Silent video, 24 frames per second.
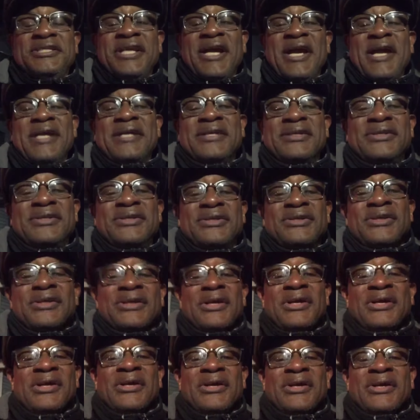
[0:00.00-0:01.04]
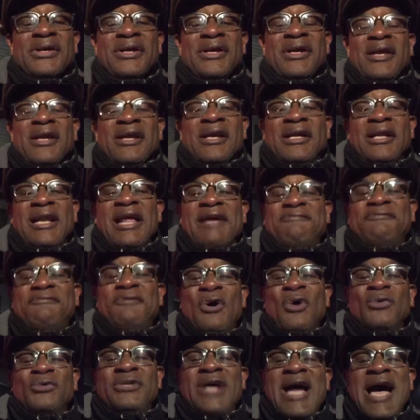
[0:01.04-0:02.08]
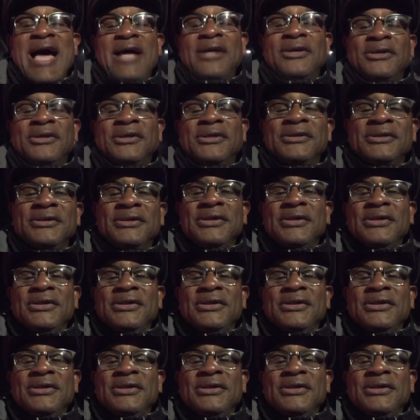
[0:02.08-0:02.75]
Jakes, Clefo Dollar,